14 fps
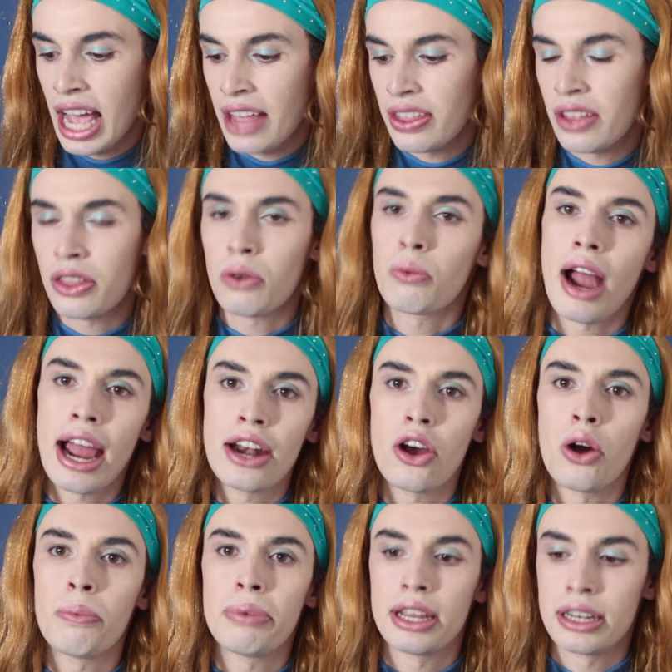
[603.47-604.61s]
And then the ride
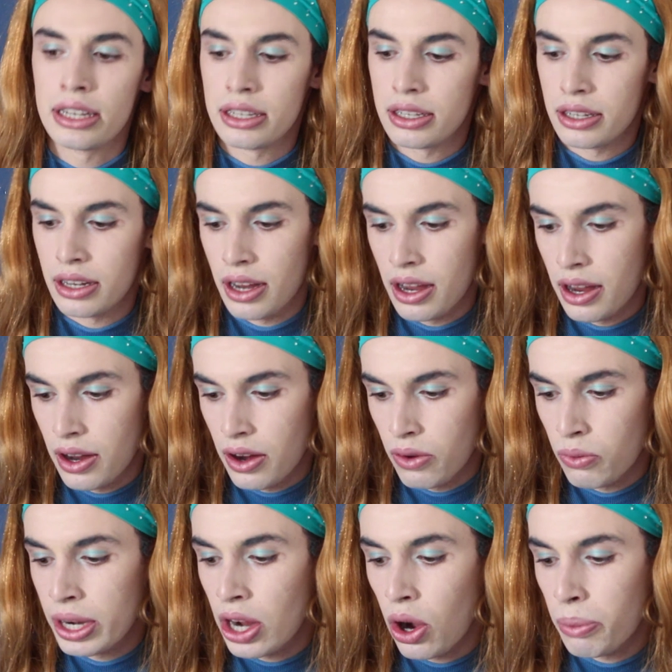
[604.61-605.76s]

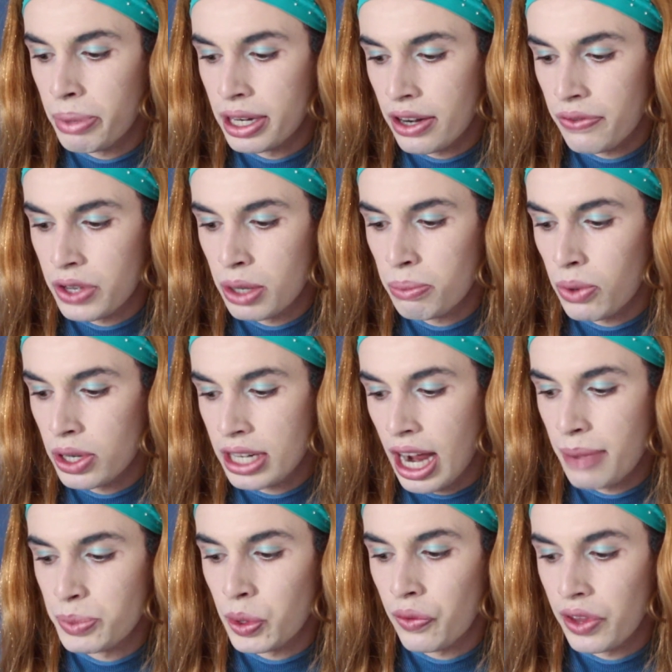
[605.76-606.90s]
reopened a few more
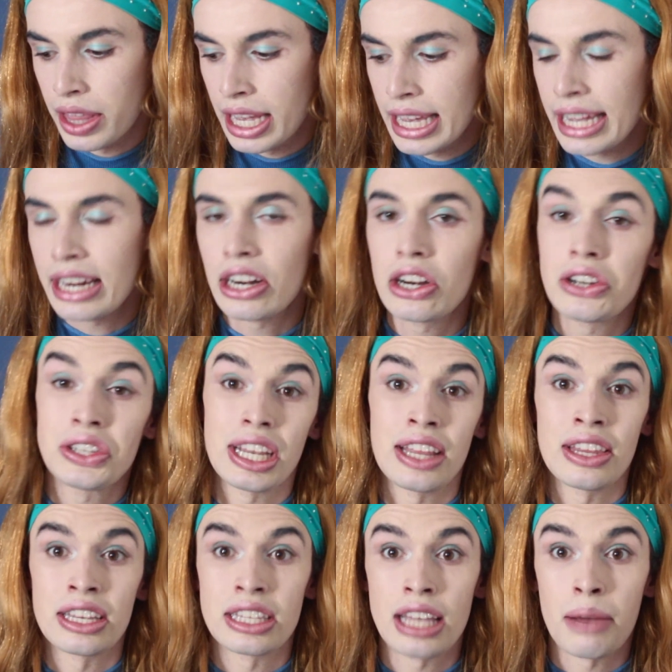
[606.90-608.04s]
times over the years
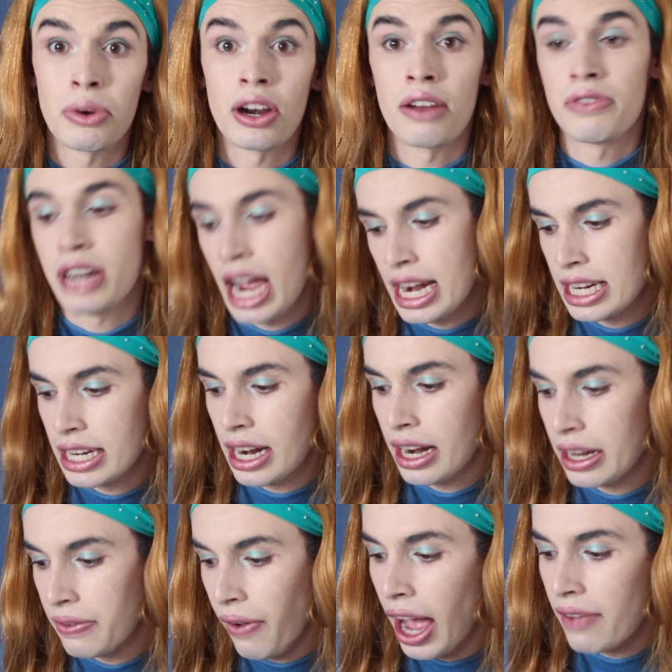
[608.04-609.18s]
in the summer of
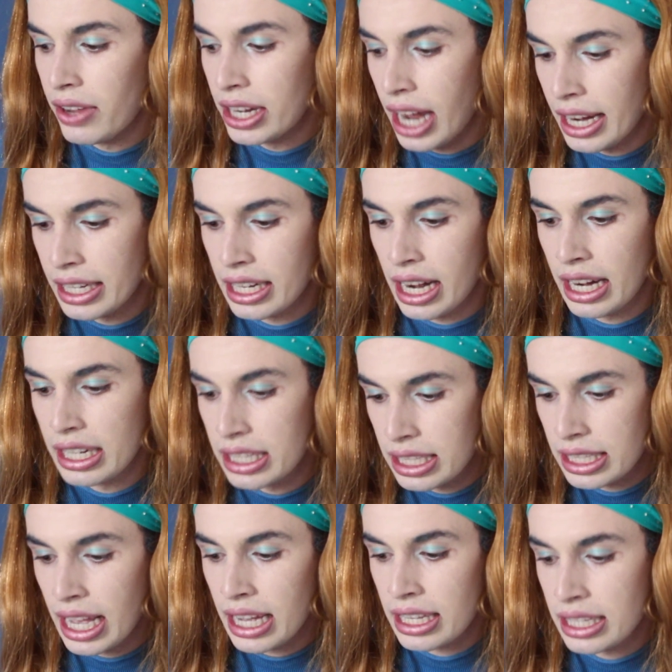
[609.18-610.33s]
1995 and
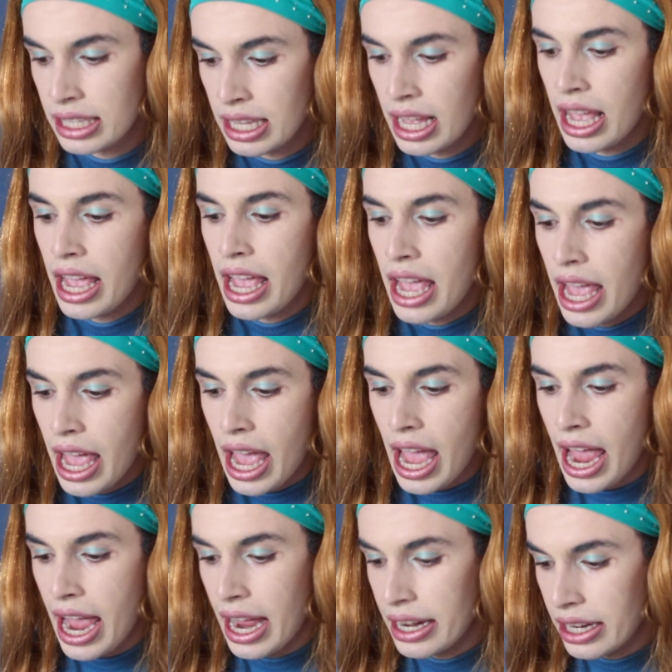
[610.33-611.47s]
1996.
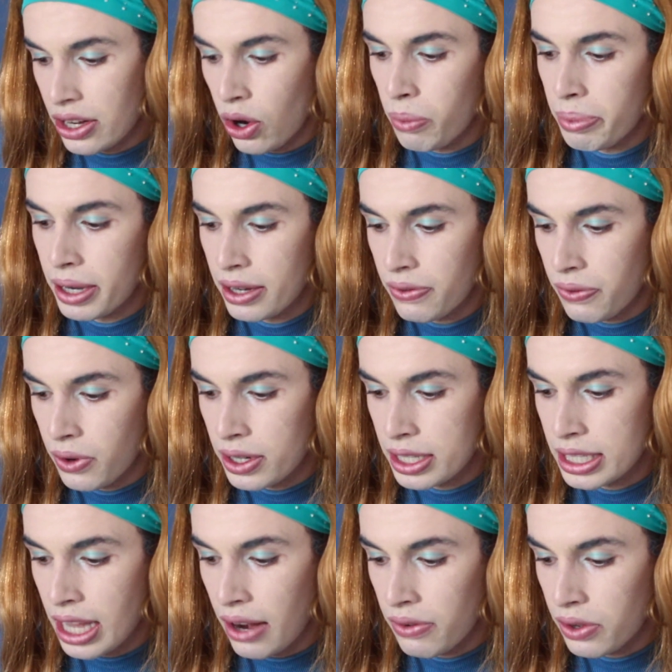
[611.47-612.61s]
And it opened for
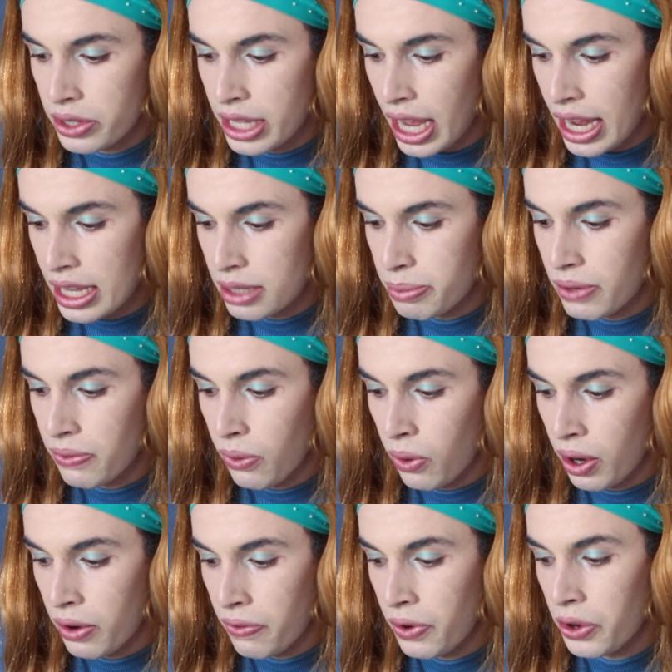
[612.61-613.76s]
several days
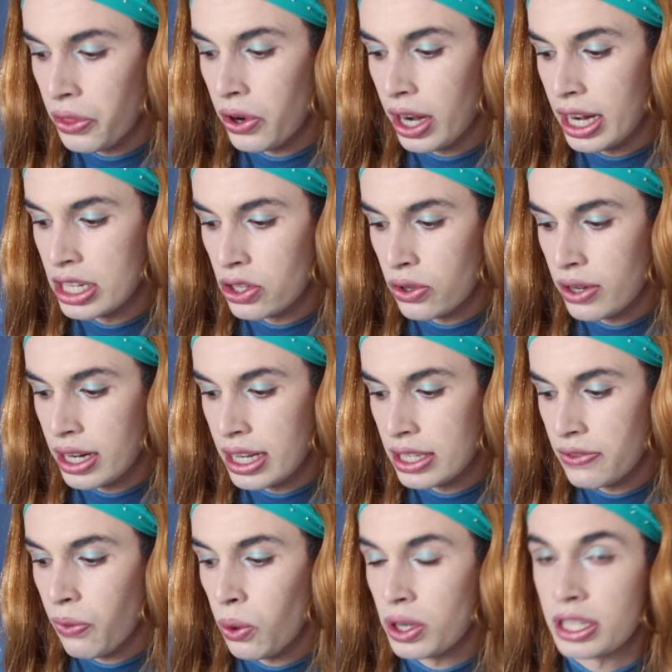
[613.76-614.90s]
before further injuries
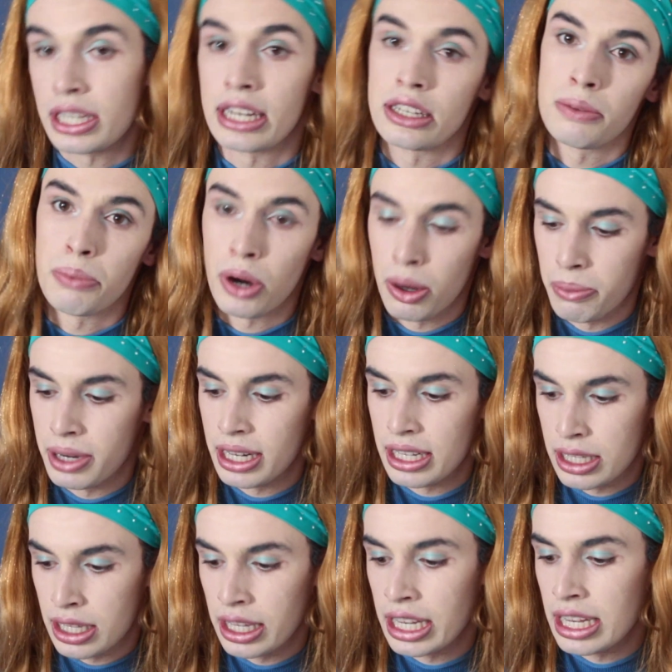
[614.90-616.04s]
forced it to
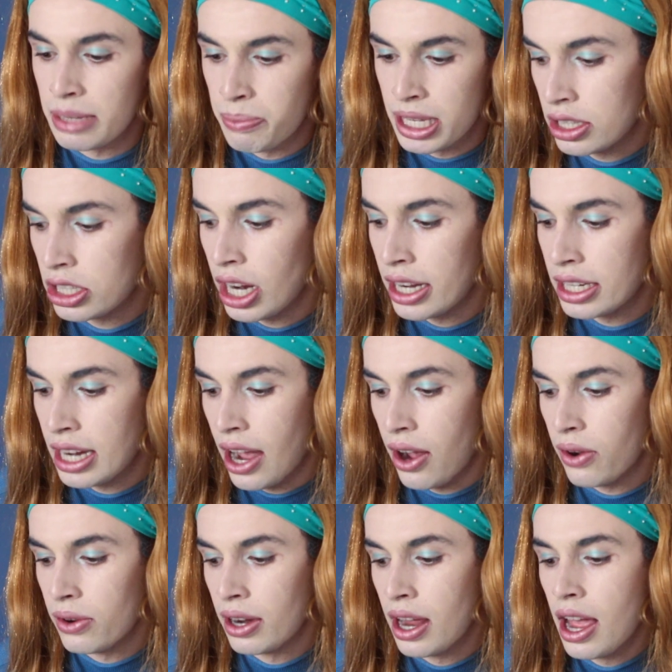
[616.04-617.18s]
permanently be shut
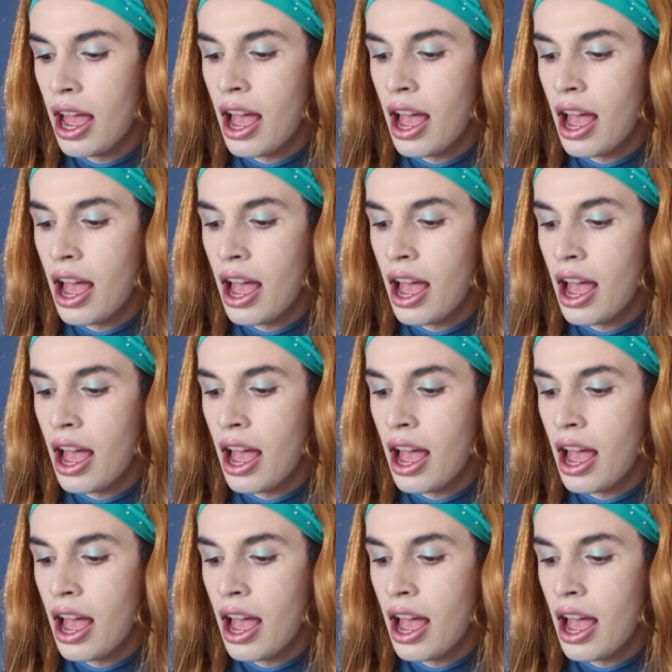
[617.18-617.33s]
down.